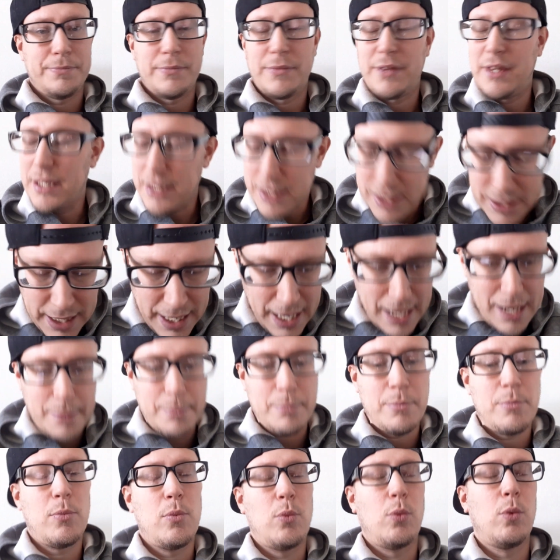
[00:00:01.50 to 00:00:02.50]
This
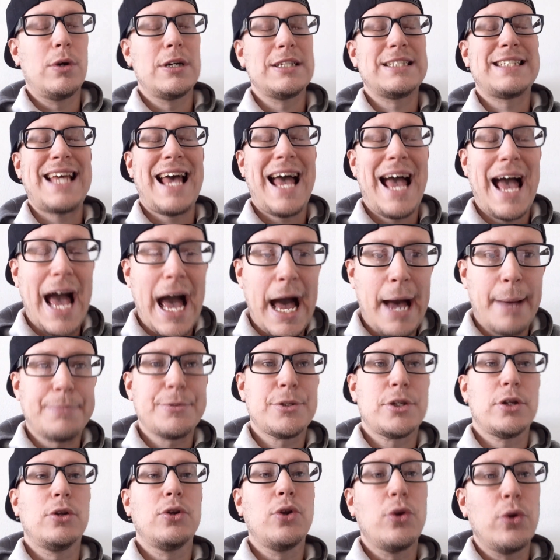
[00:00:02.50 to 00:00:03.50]
game was
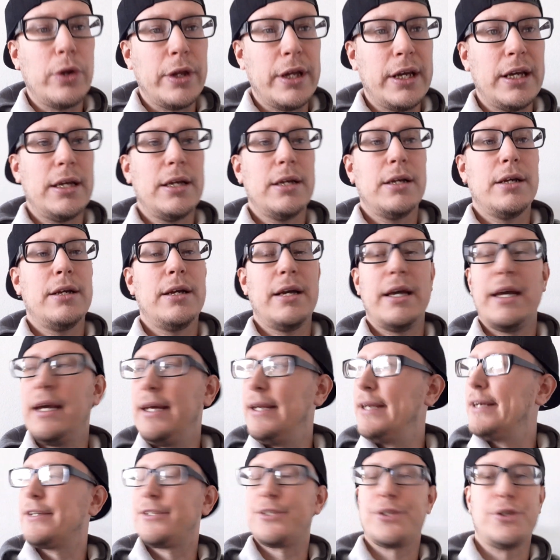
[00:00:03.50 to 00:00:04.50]
absolutely
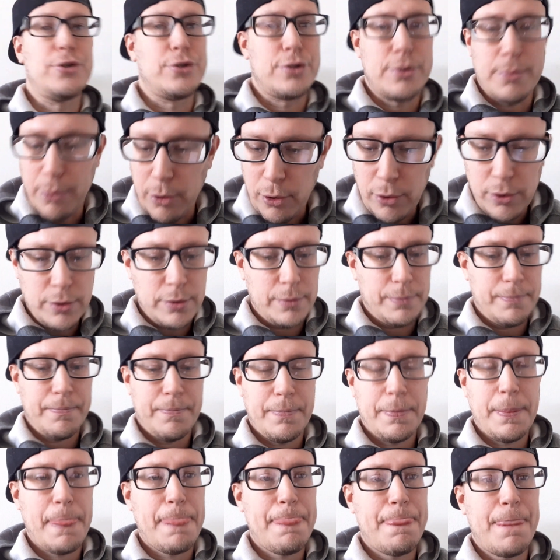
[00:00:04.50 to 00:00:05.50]
inexcusable.
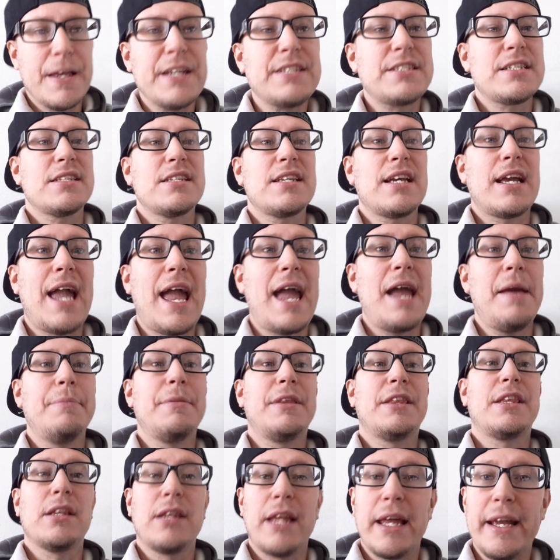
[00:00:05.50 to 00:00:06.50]
This is a game
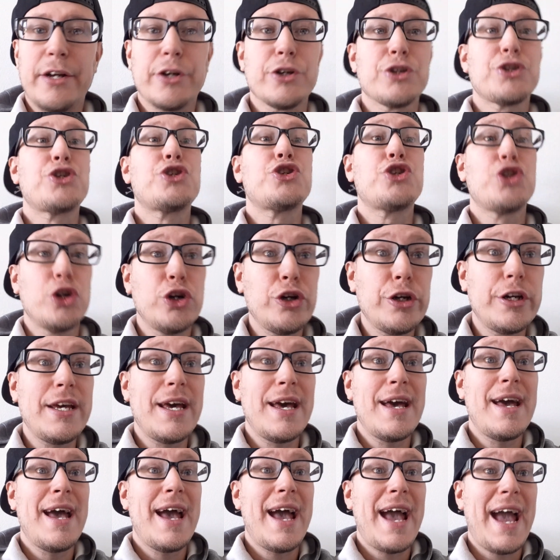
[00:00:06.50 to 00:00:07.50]
that the Lakers should,
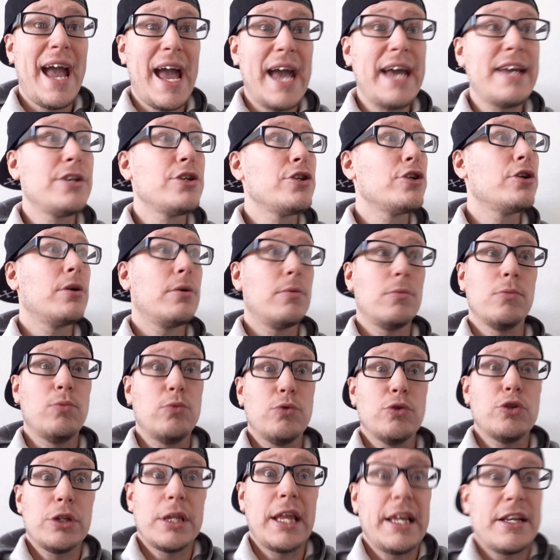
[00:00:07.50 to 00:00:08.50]
and
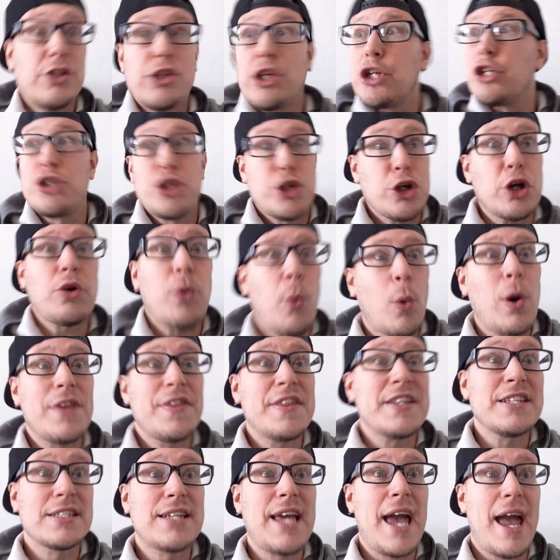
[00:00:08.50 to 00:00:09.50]
they should have won
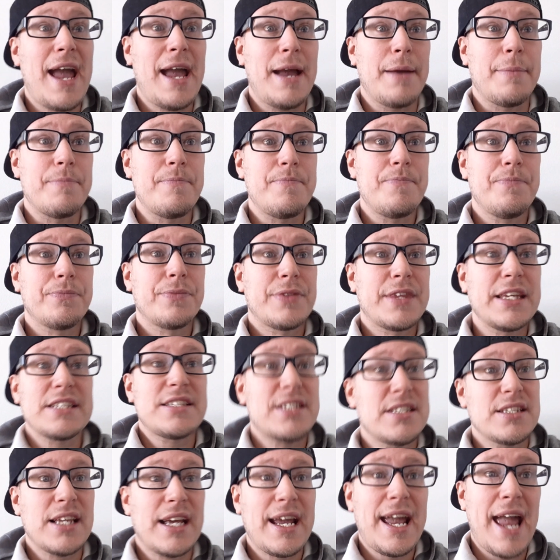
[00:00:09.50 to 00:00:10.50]
this game.
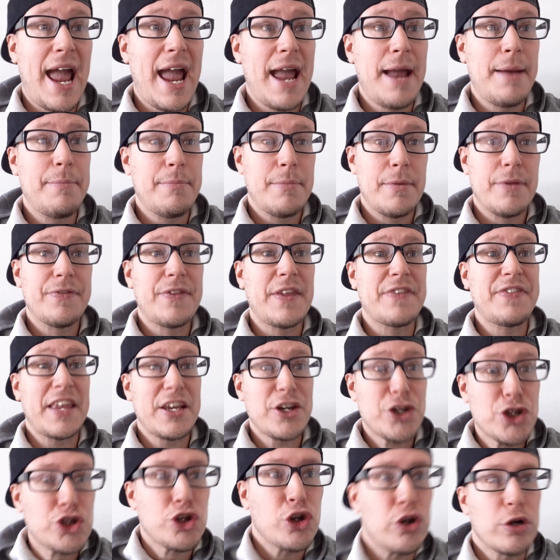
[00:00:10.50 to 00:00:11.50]
This is a game that they
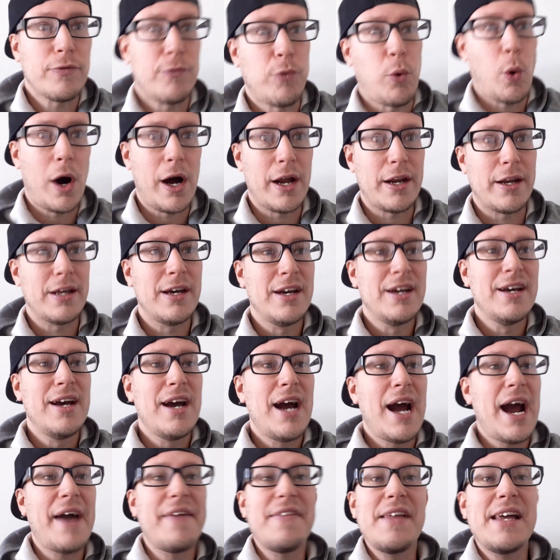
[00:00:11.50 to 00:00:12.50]
should have won,
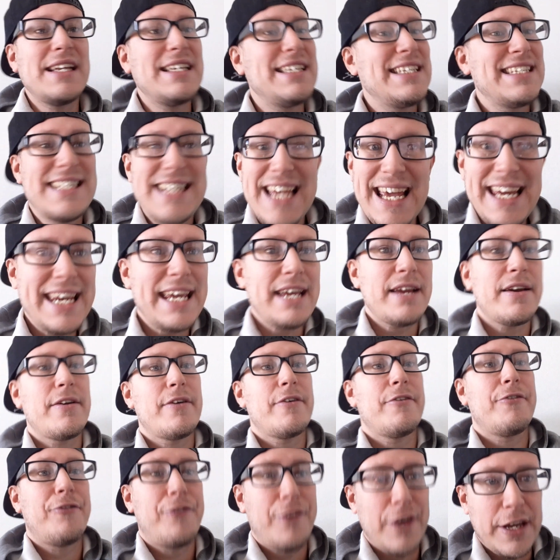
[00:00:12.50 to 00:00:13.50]
and they didn't
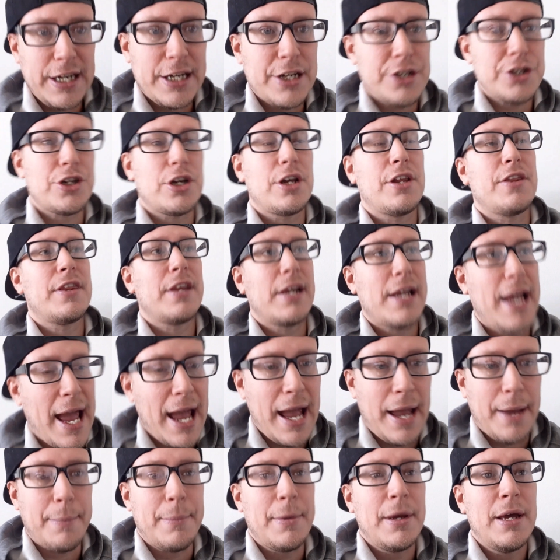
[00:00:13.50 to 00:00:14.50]
finish the
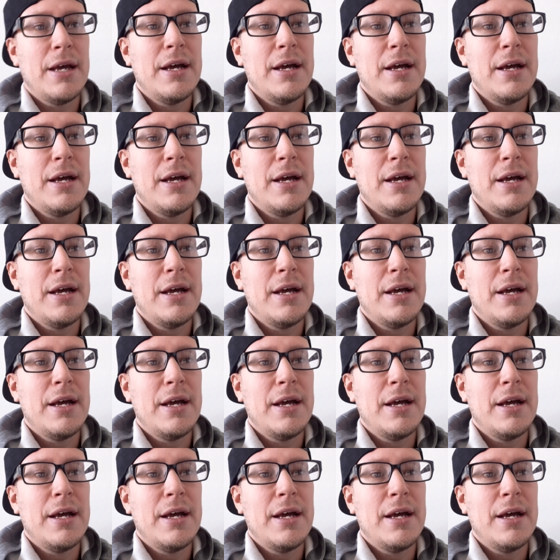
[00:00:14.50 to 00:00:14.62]
game.